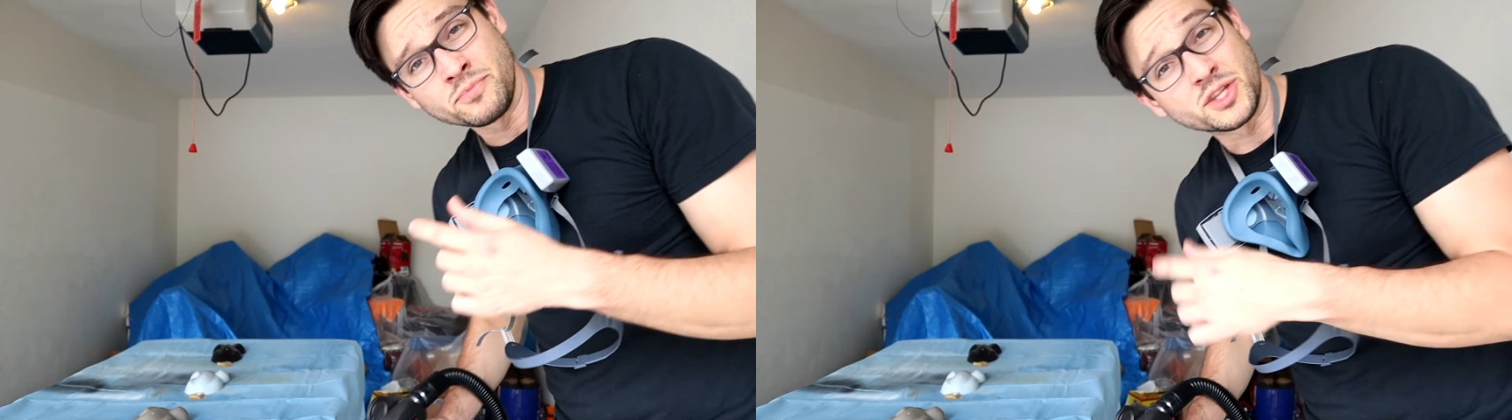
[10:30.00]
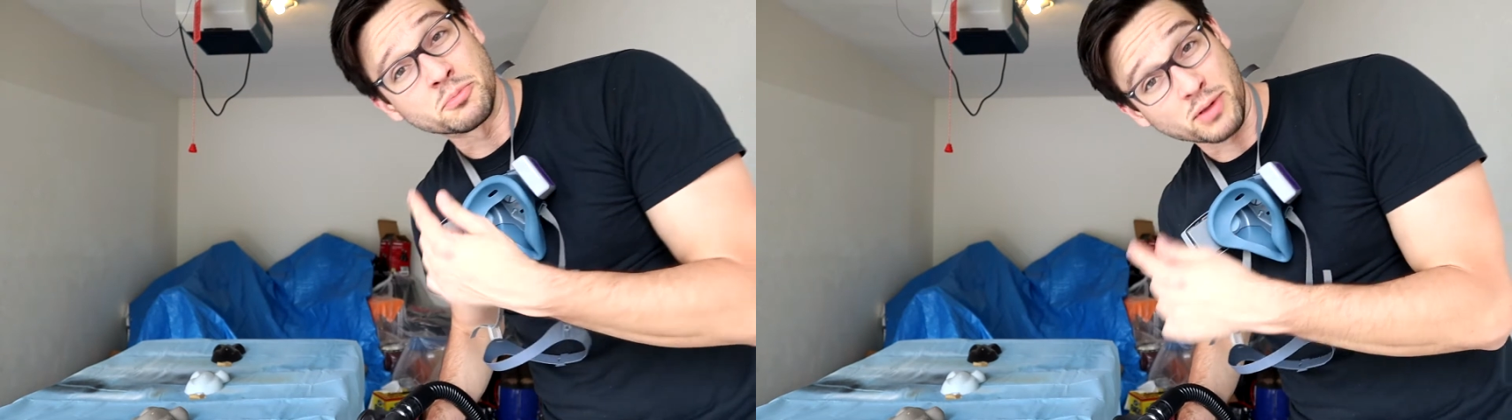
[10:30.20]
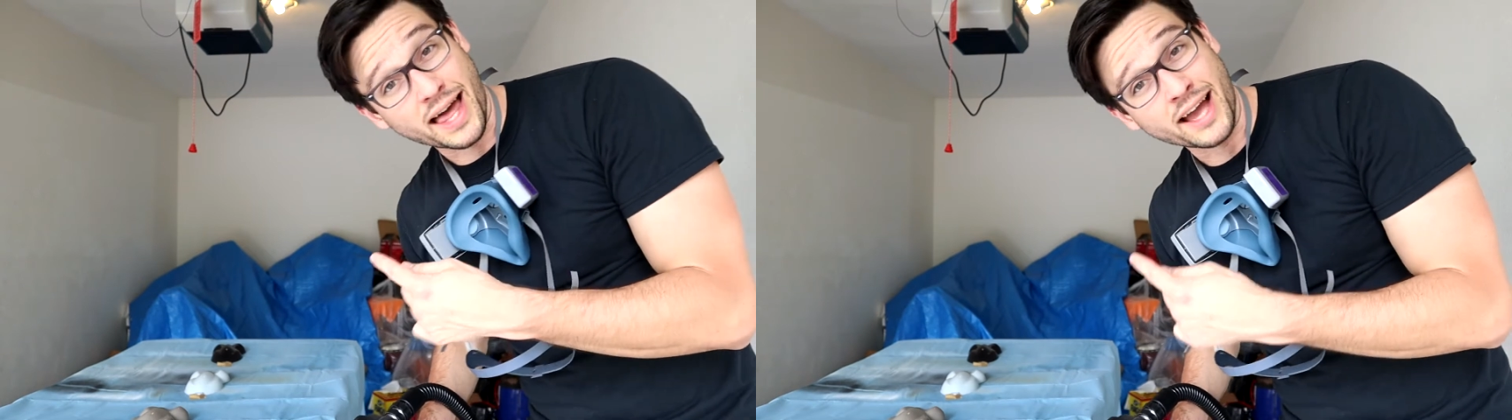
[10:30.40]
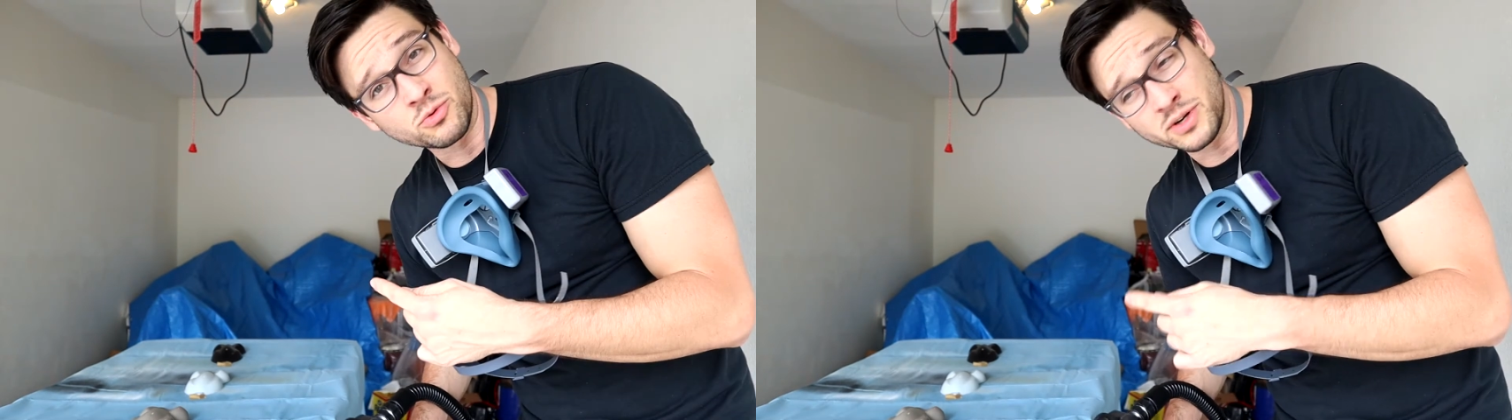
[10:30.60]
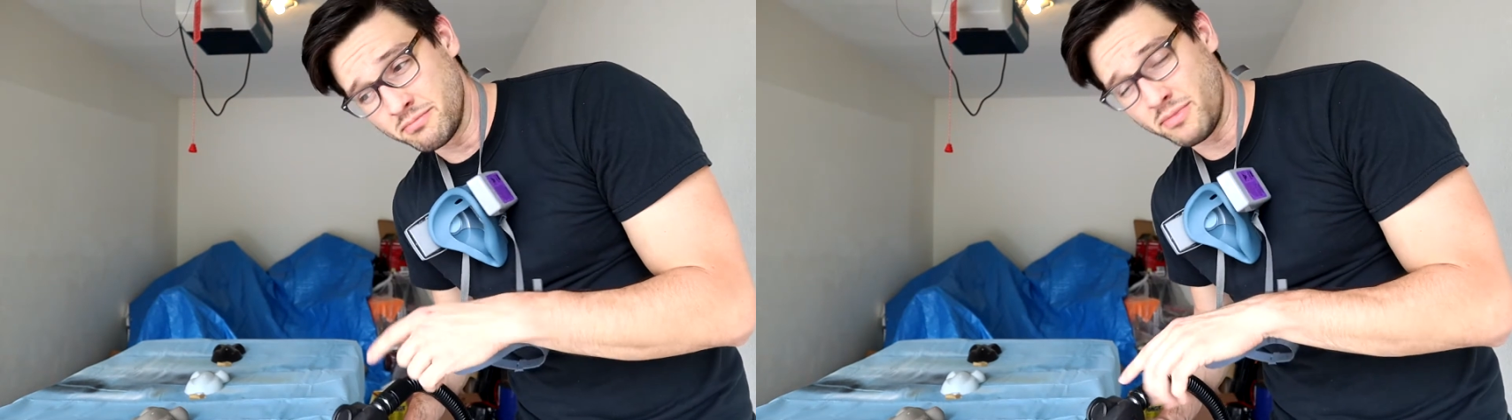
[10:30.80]
the black
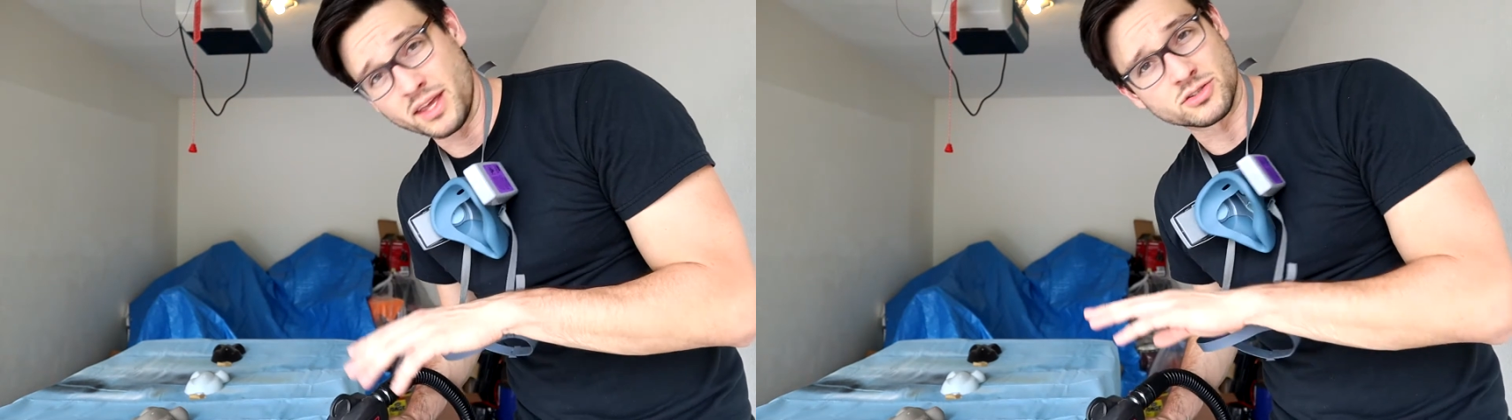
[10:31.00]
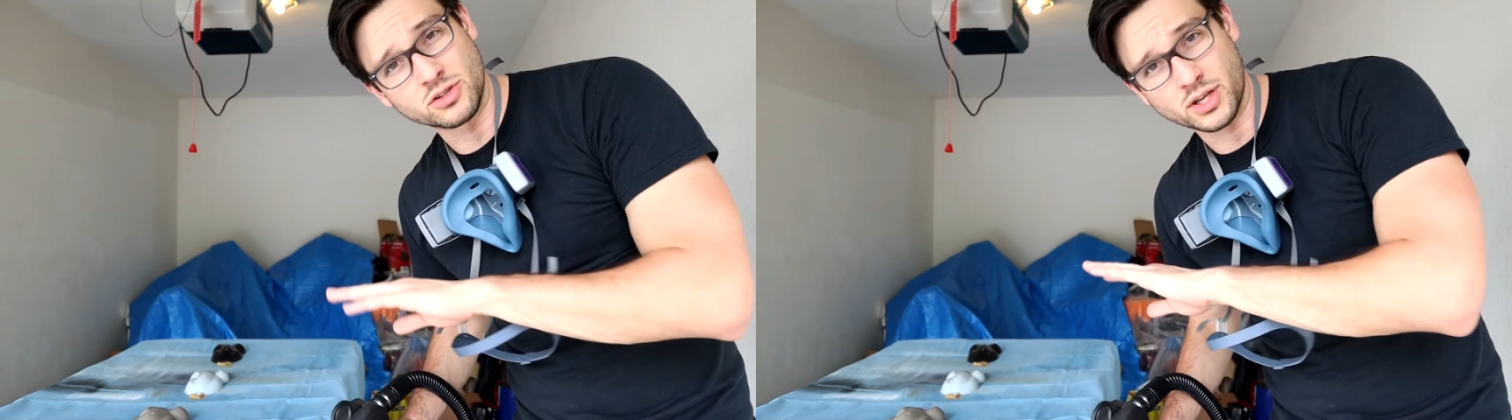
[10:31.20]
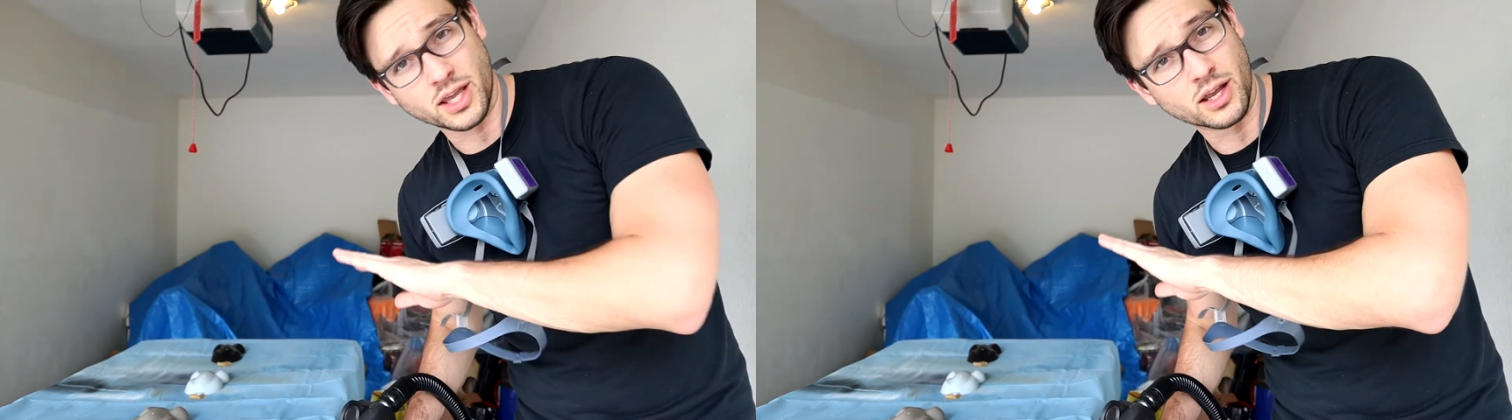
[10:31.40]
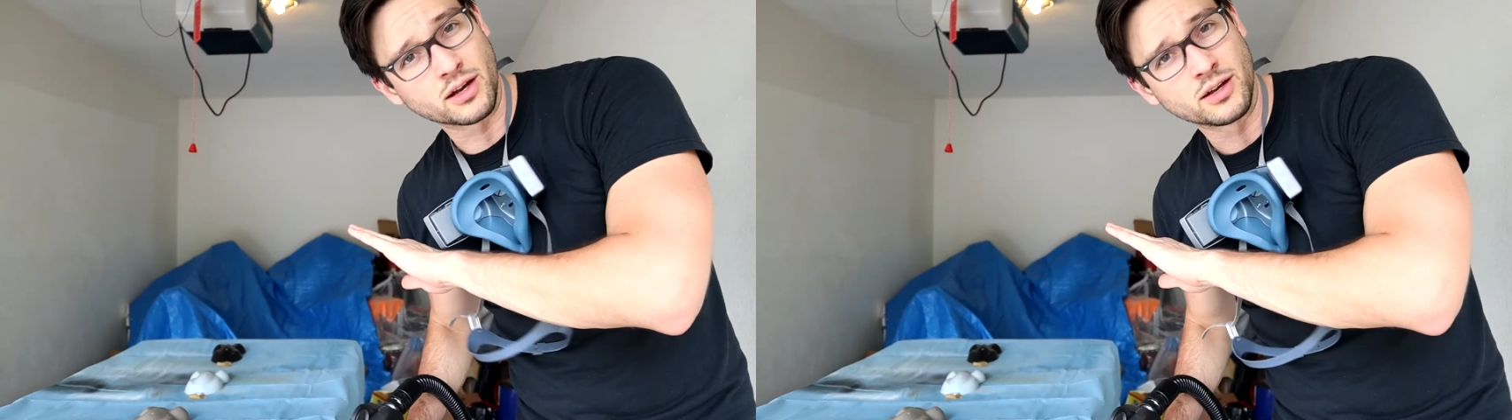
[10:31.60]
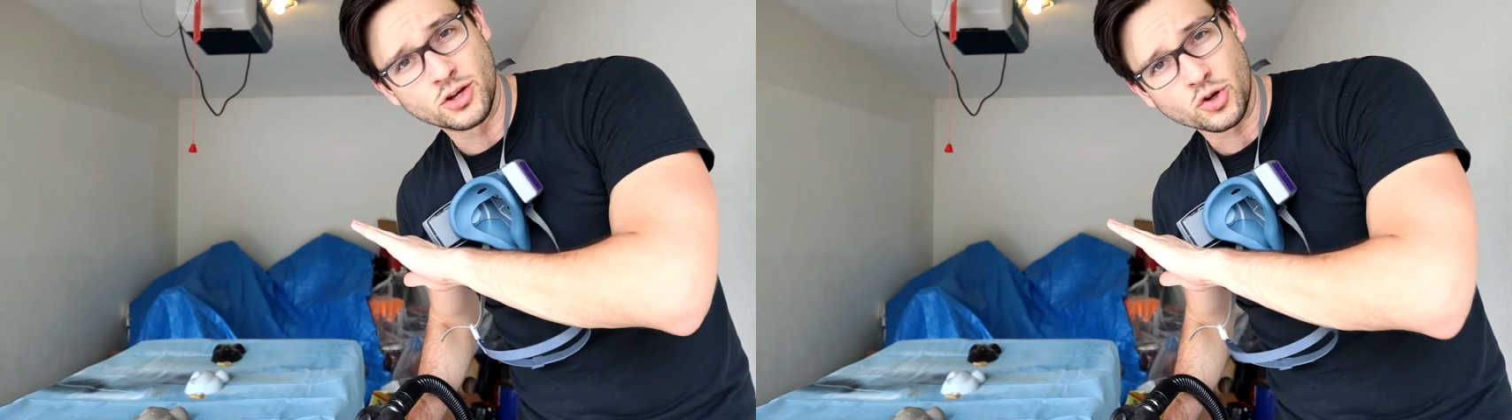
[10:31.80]
one is
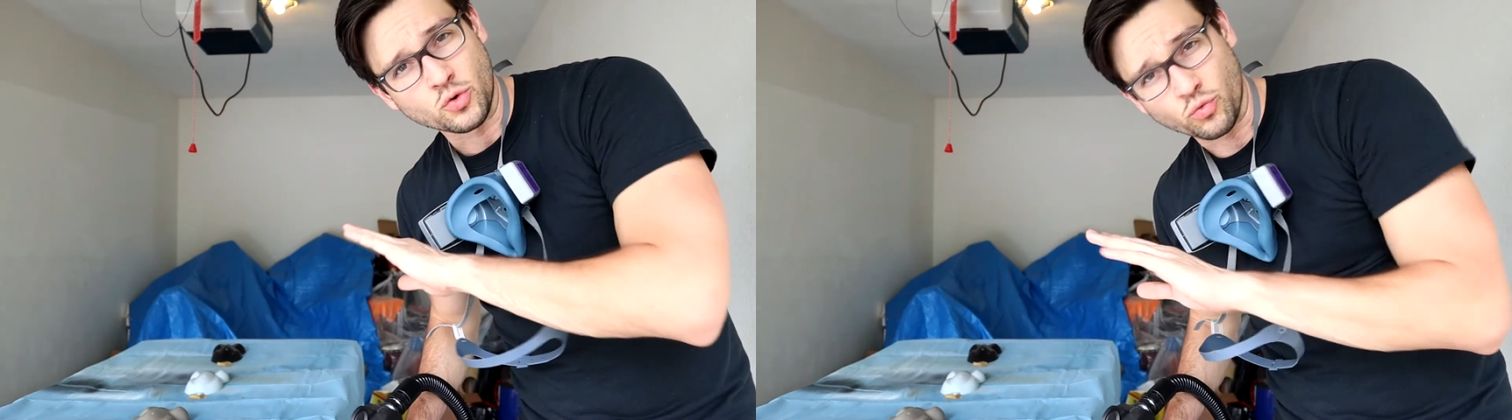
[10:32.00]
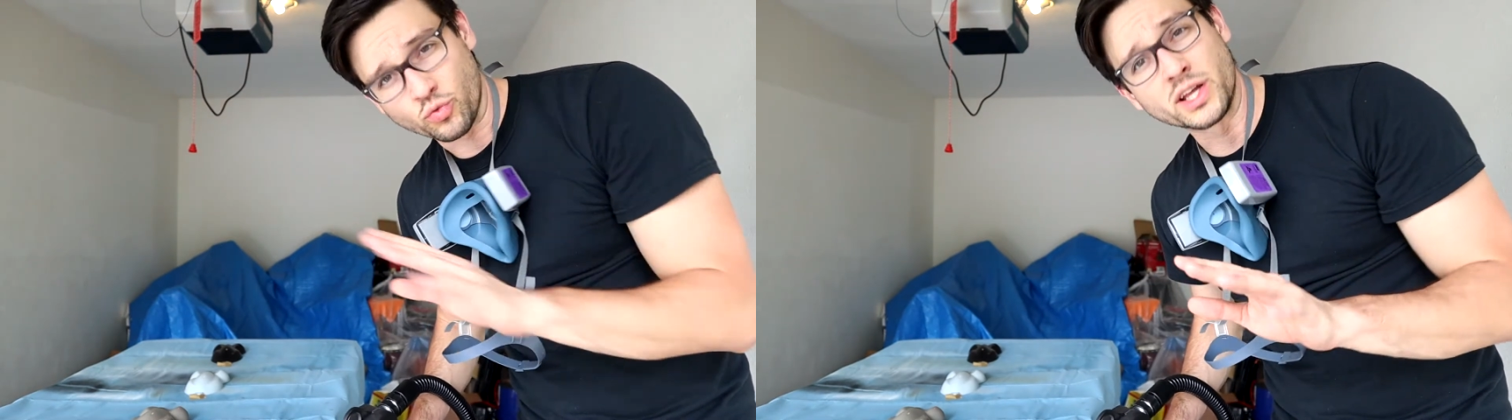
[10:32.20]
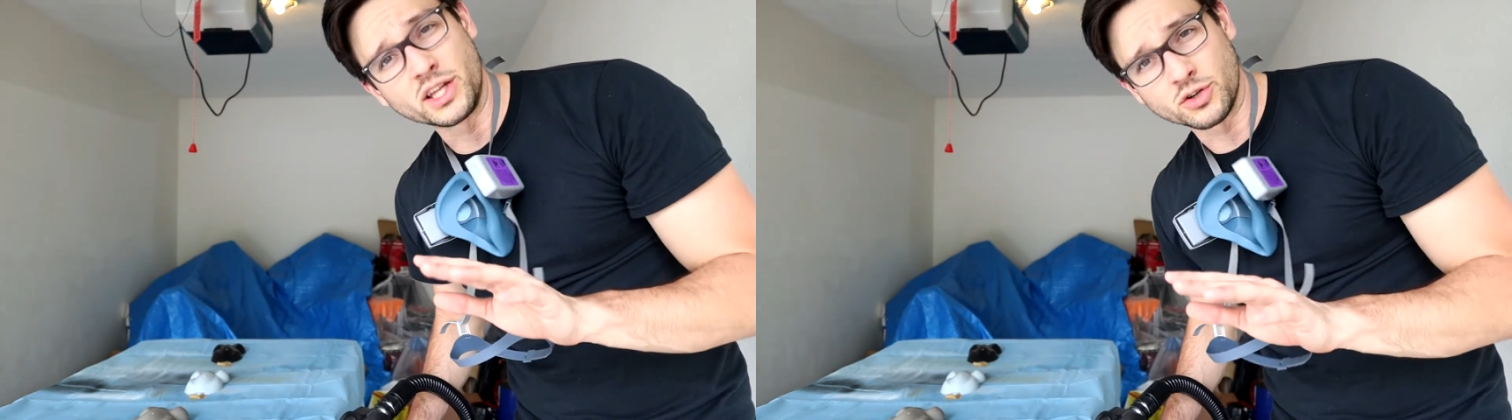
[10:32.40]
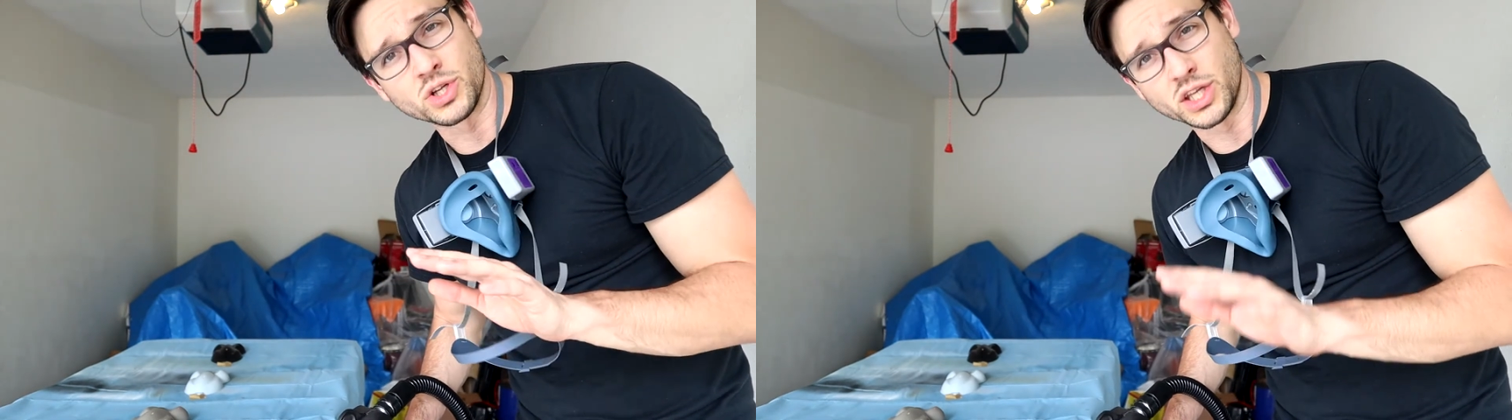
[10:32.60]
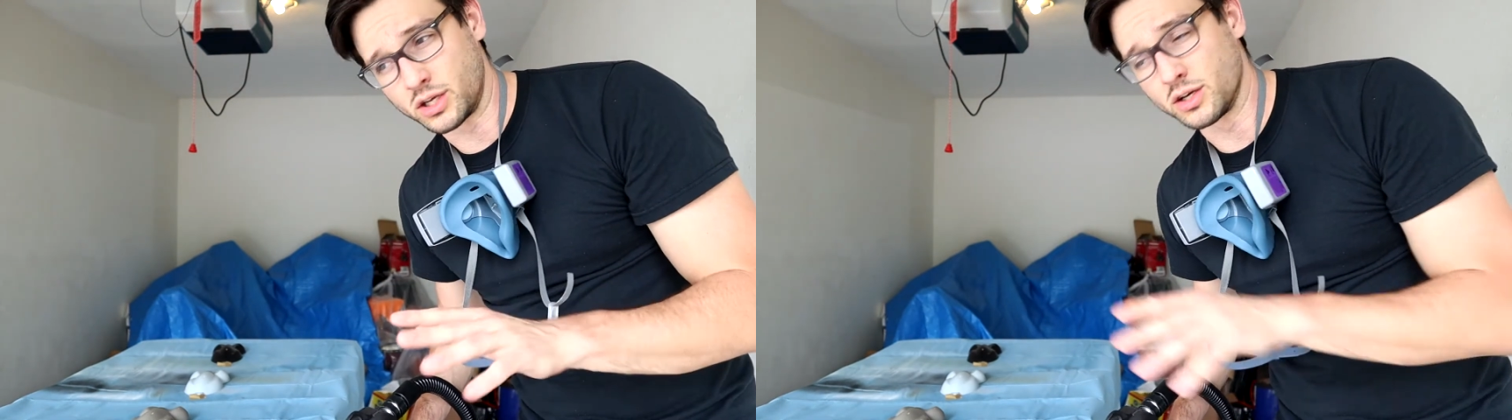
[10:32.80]
looking really,
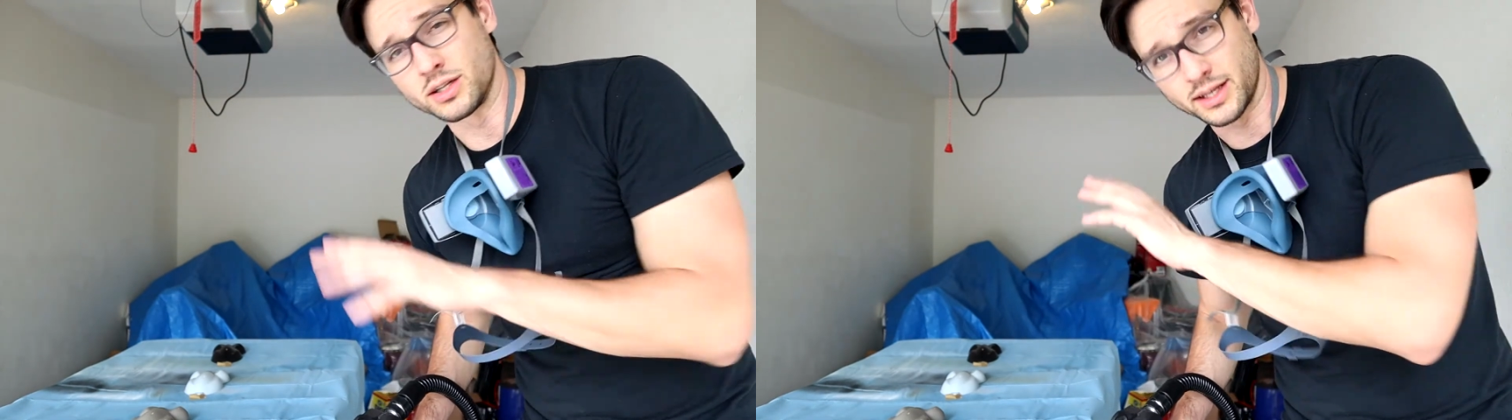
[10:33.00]
really good.